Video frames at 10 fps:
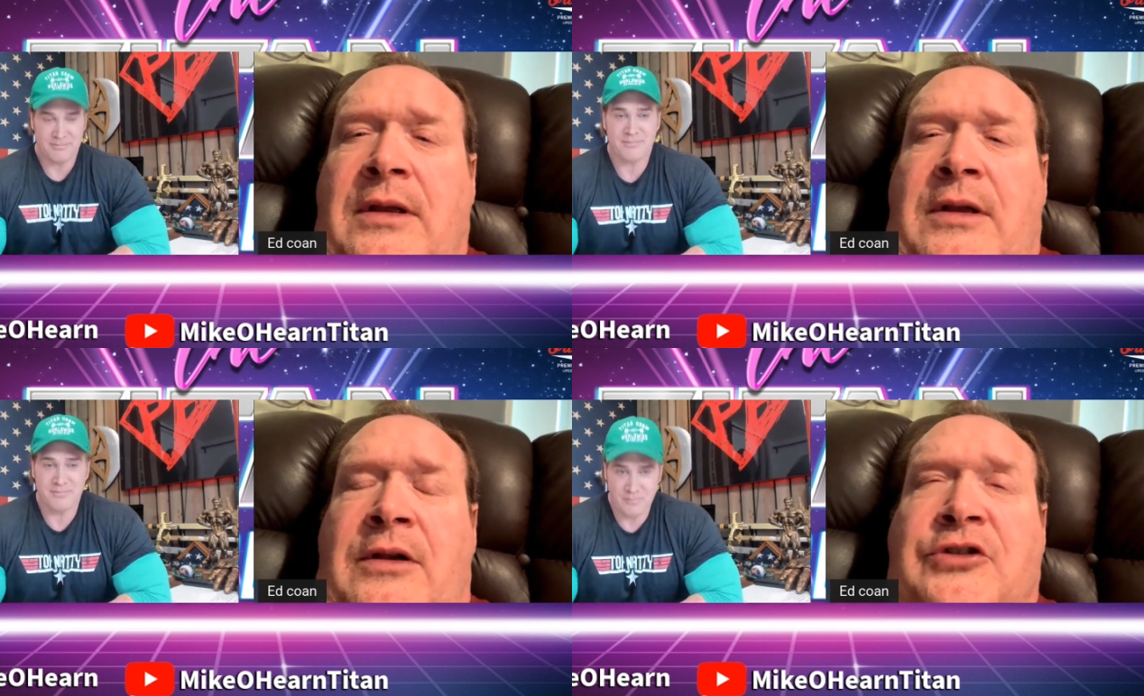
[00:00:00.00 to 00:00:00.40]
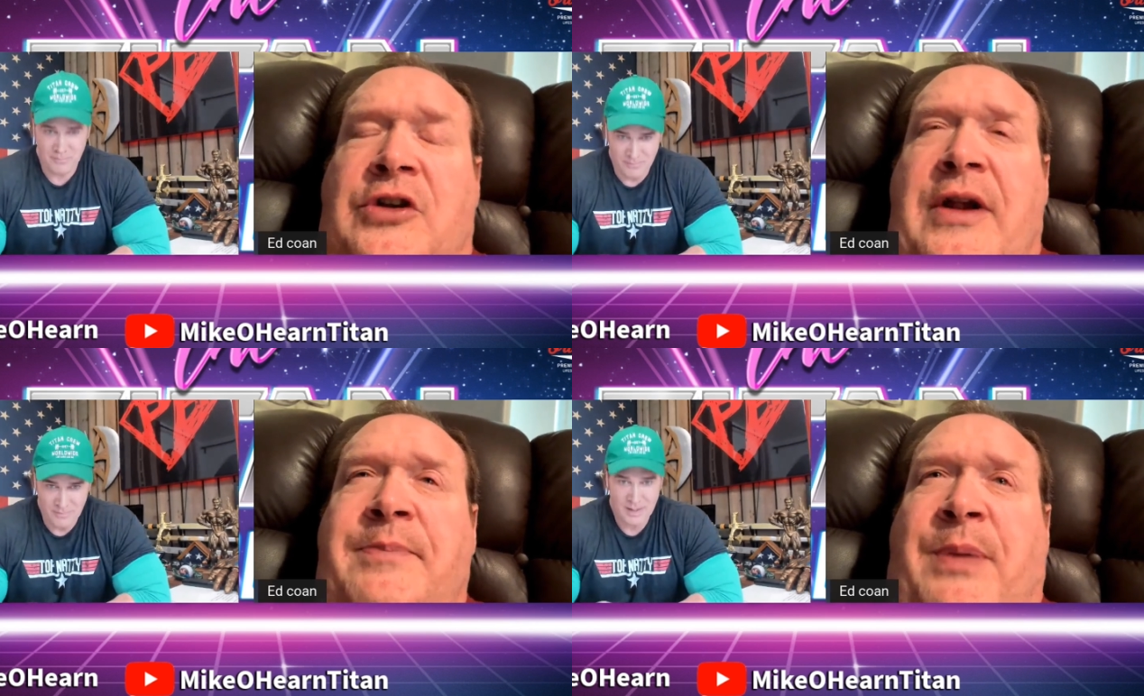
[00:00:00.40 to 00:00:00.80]
Speaker 1: who's a
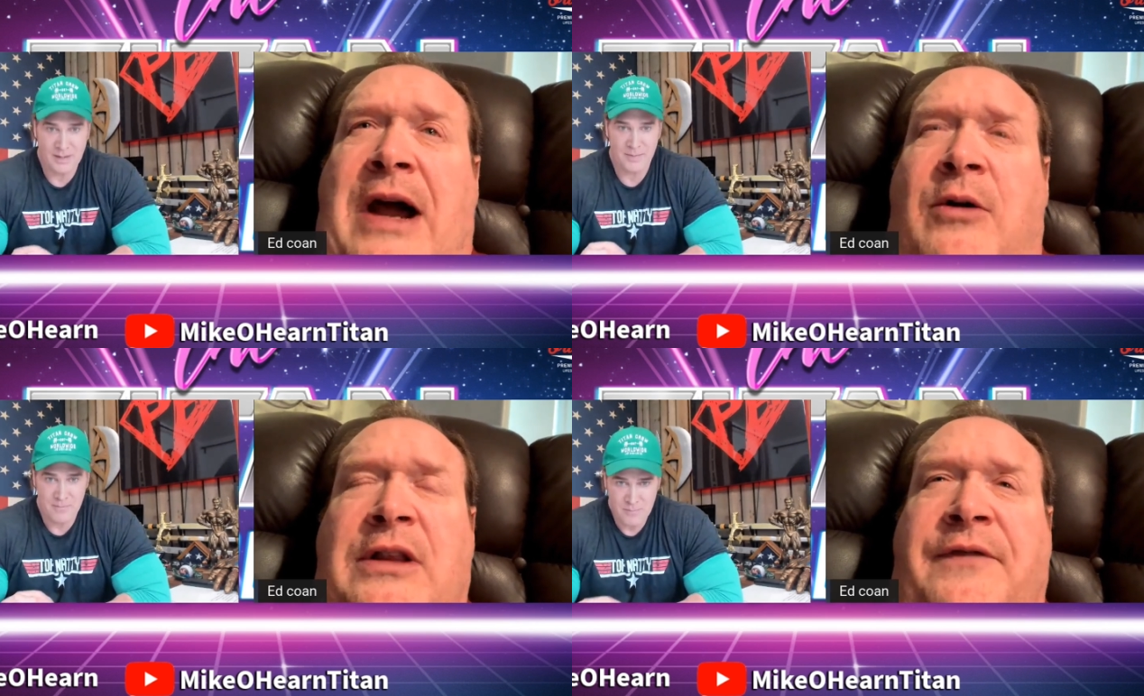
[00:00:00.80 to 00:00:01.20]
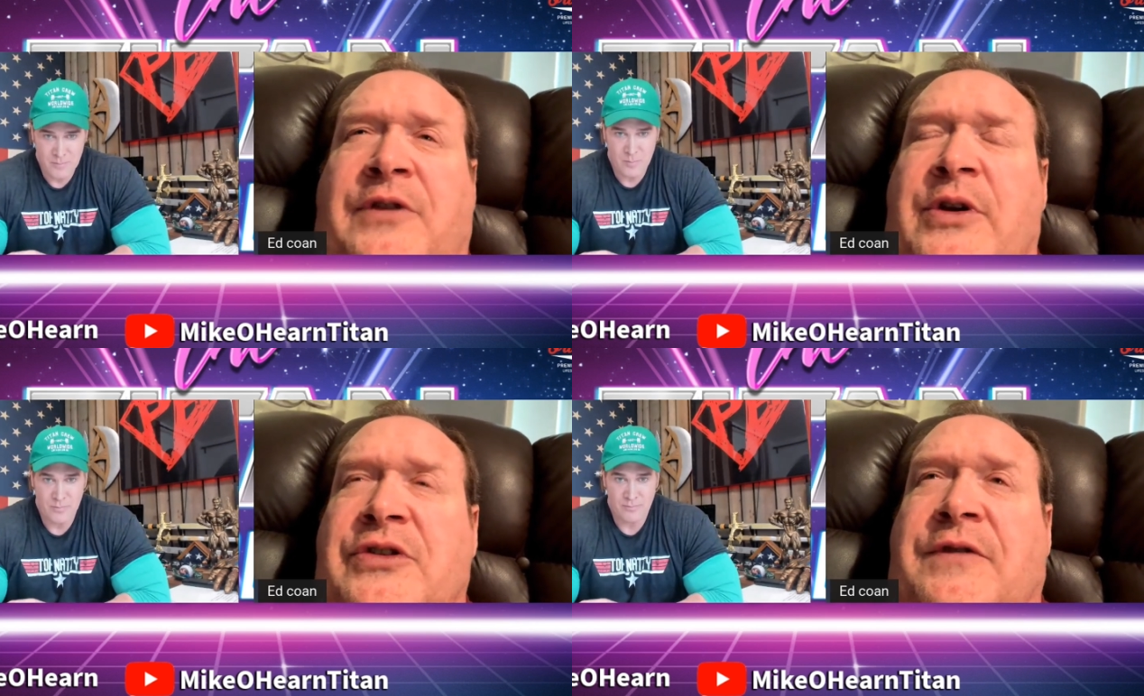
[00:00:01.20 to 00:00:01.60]
great power
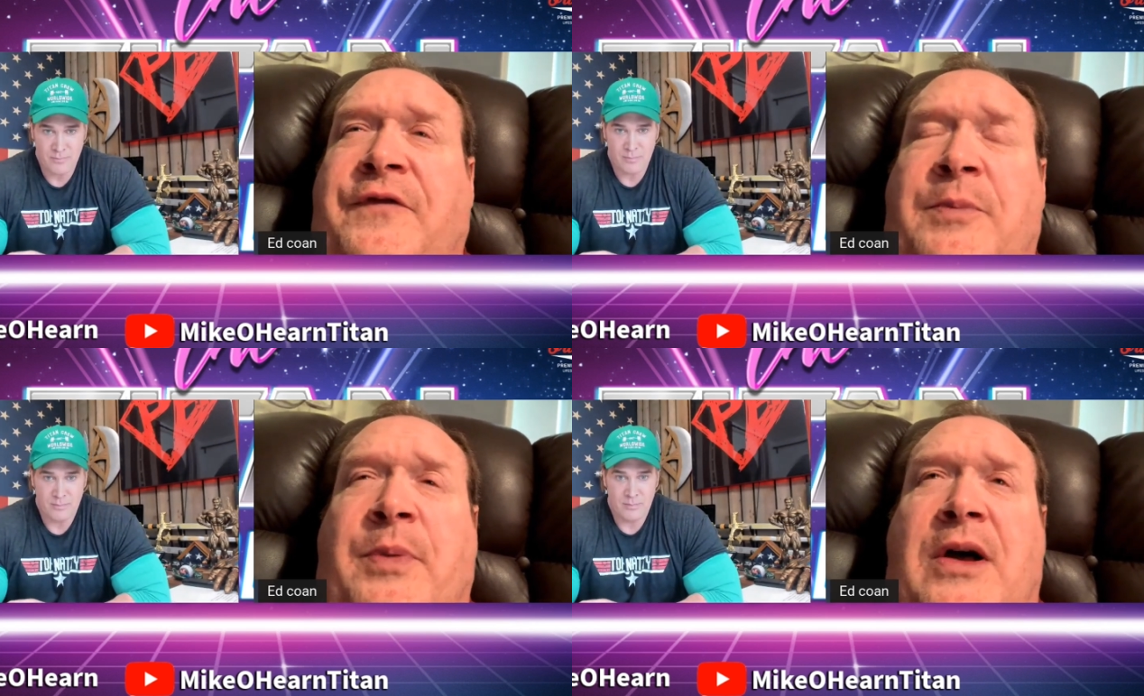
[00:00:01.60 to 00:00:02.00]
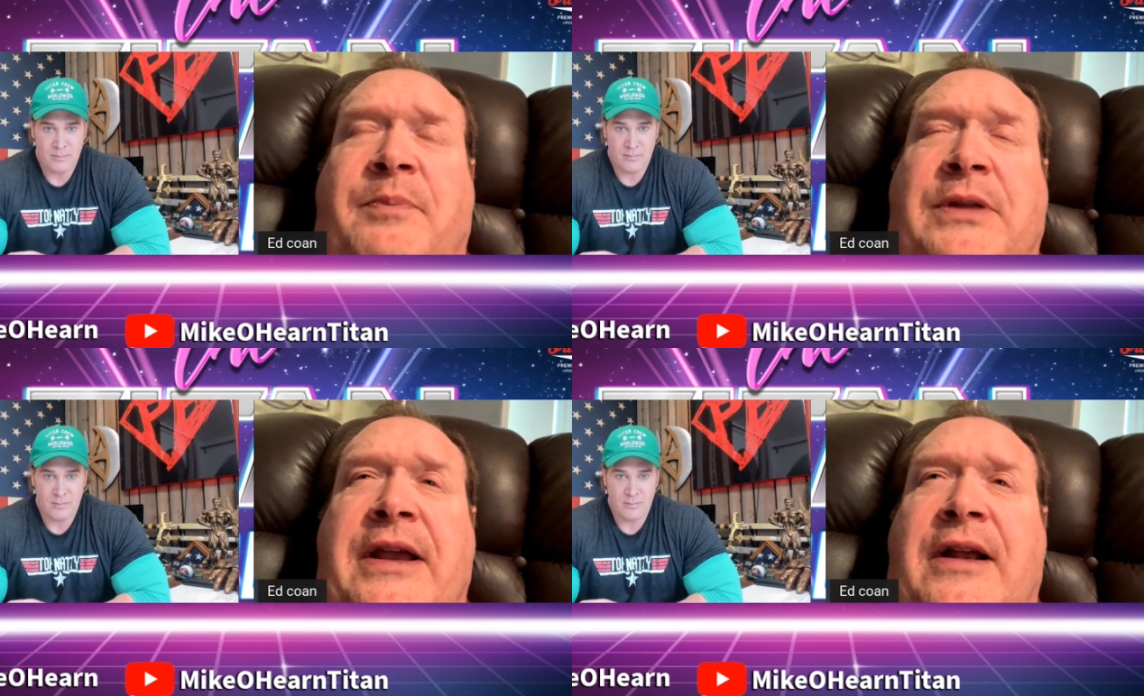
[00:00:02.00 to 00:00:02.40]
lifter. He's a football
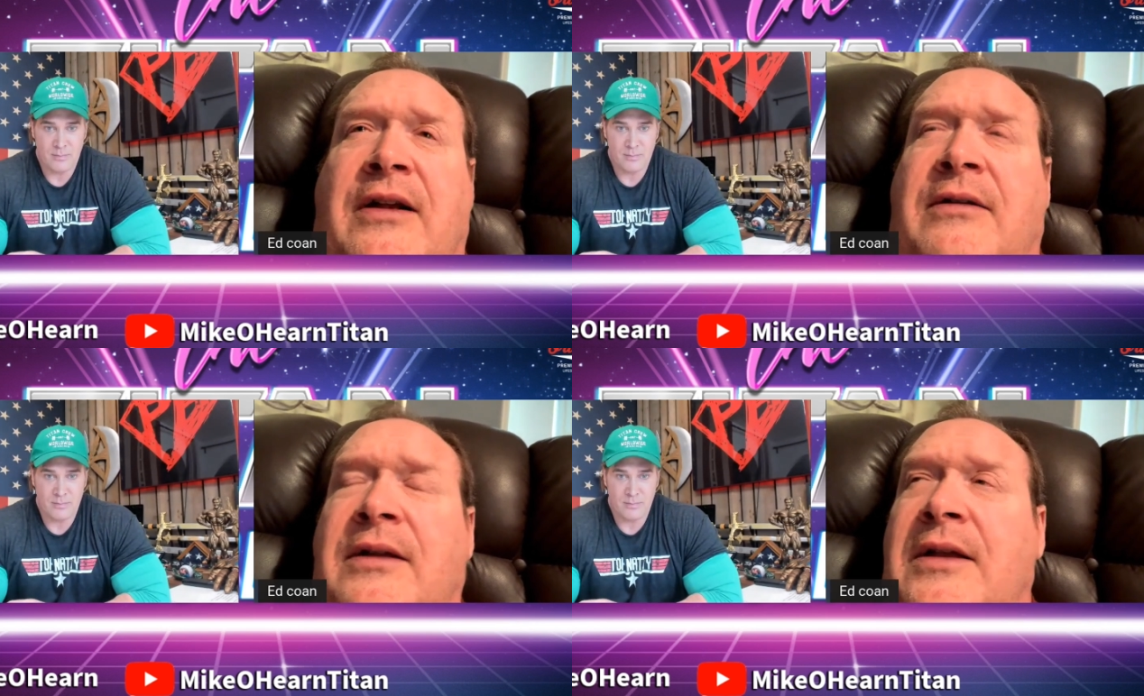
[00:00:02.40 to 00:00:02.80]
player